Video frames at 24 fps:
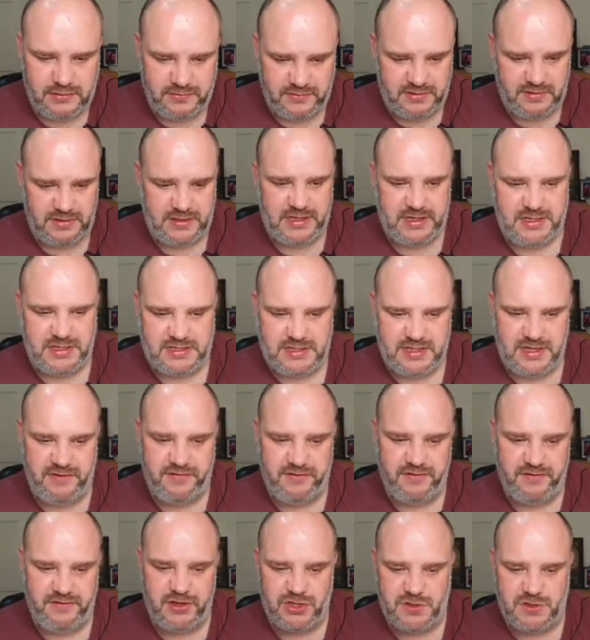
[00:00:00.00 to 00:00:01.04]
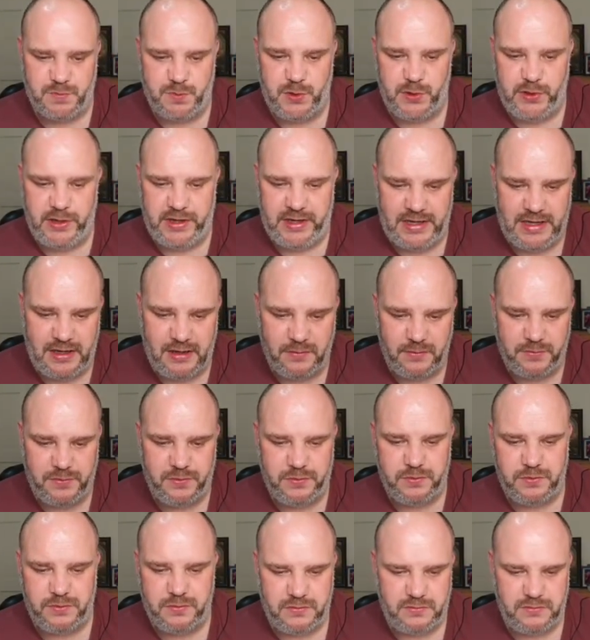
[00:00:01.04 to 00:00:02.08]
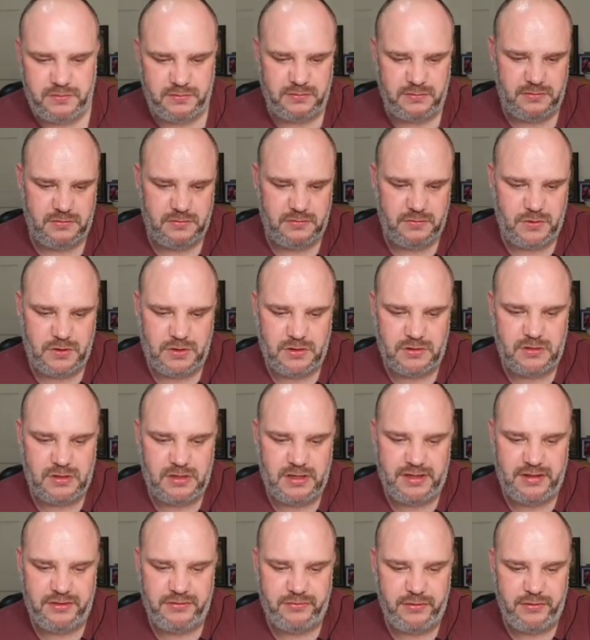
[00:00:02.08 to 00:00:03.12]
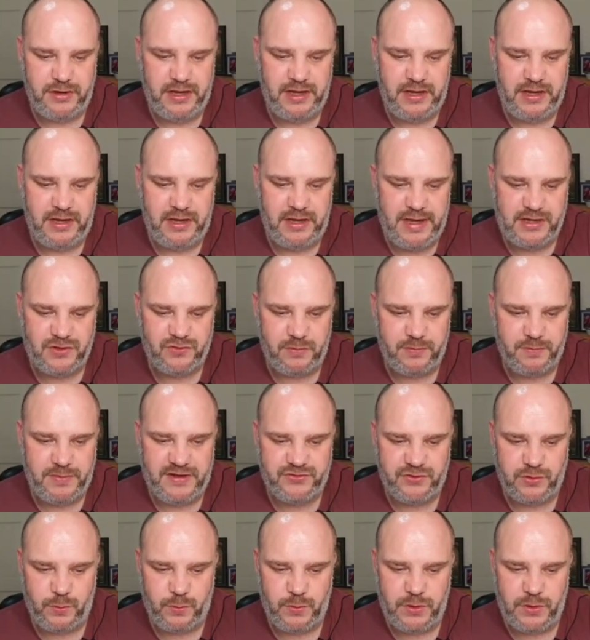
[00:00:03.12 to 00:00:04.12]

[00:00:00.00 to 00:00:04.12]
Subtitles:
There you see Vergis putting up like 3 extra buffs on one